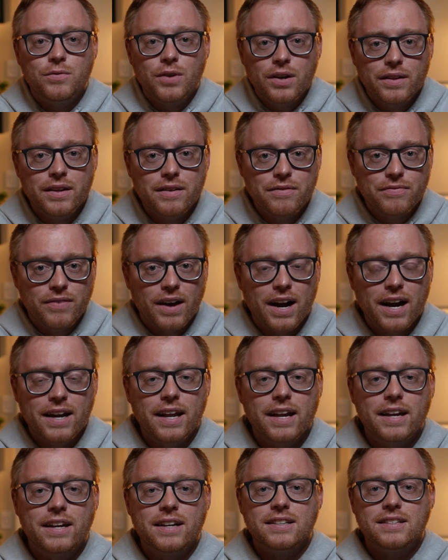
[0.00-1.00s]
really find
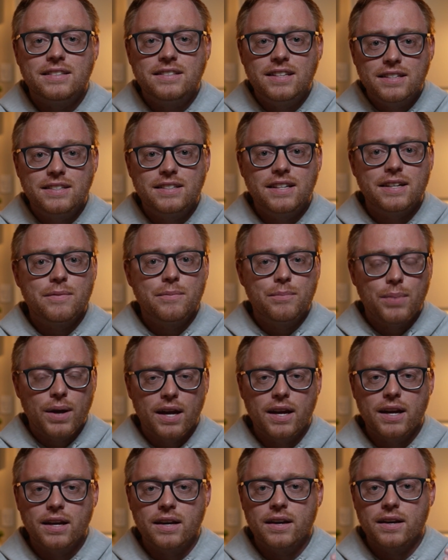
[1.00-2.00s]
a consistent
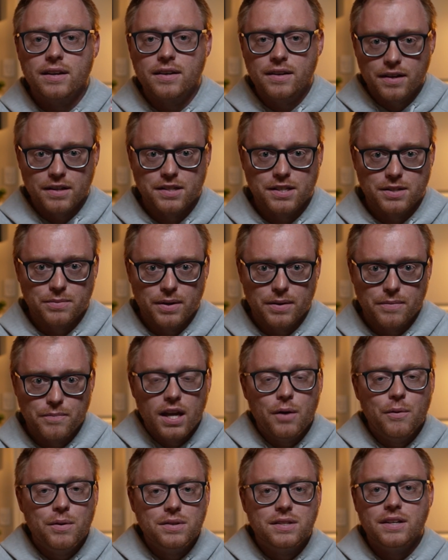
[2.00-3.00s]
paying customer.
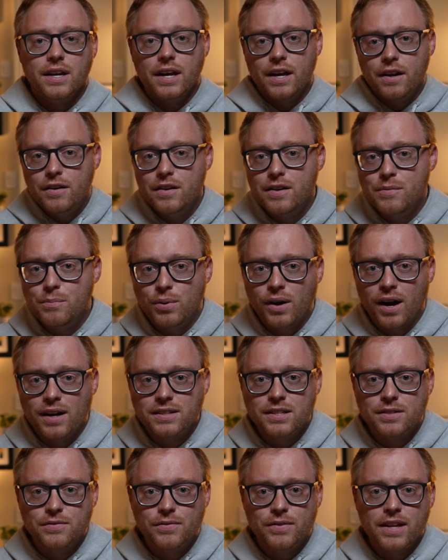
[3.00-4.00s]
It was an iterative
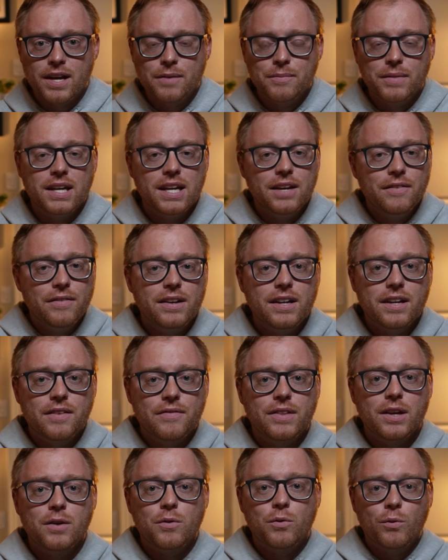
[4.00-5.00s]
process for them, even if
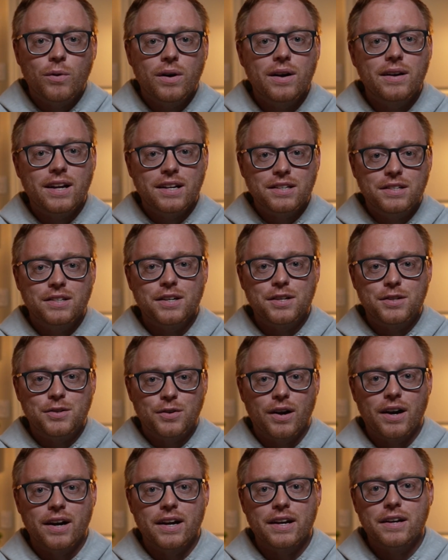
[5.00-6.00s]
they weren't necessarily
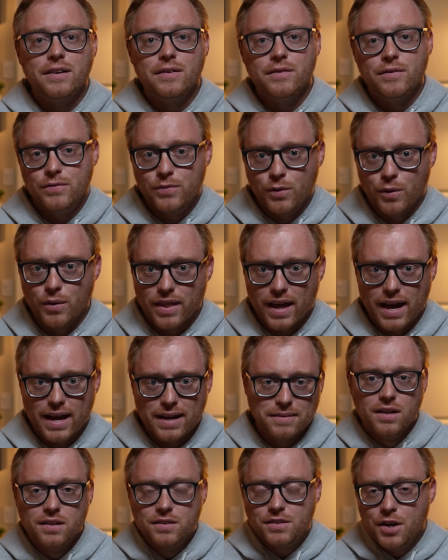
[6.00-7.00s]
trying for that.
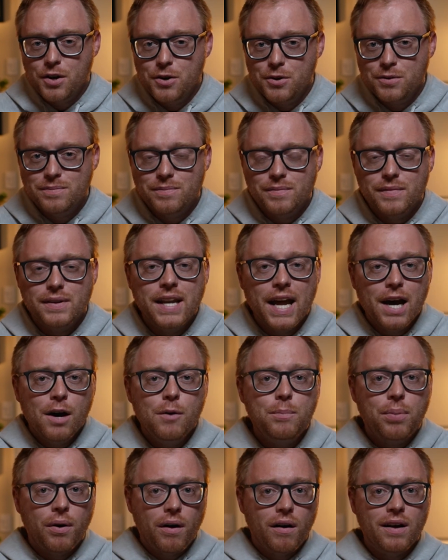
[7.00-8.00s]
So now
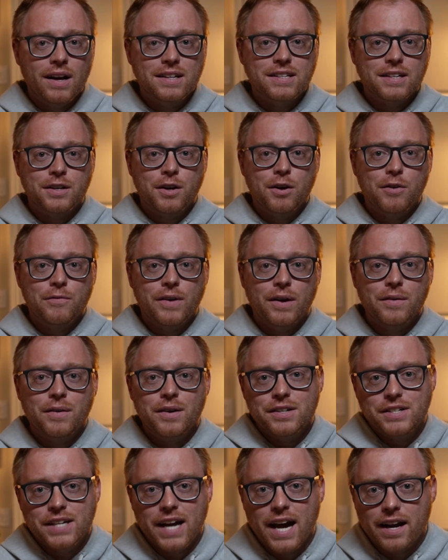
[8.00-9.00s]
Paul has a co-founder,
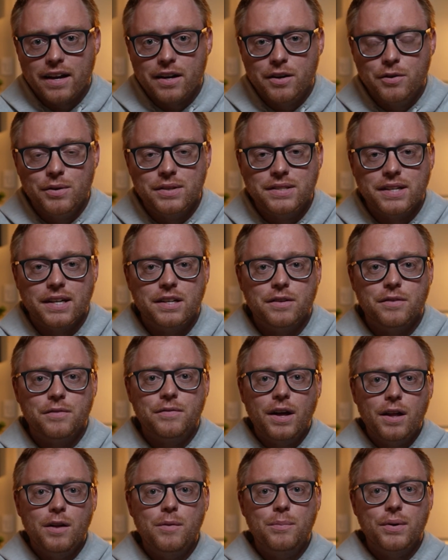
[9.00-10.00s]
Jack, who is a
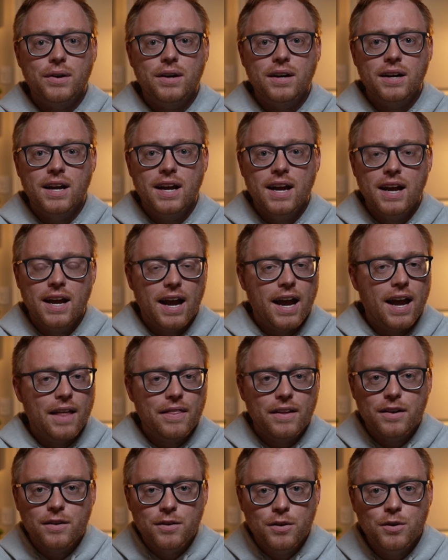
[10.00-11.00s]
developer, and
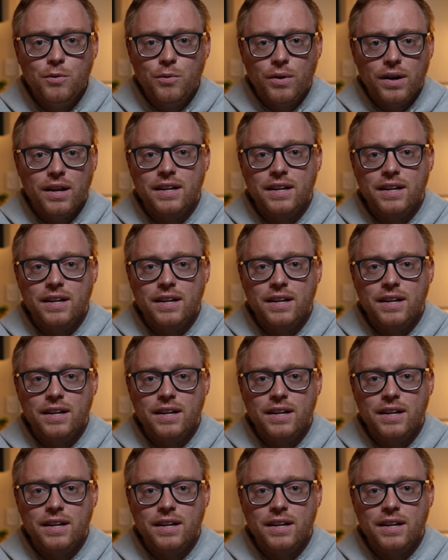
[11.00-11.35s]
they knew what a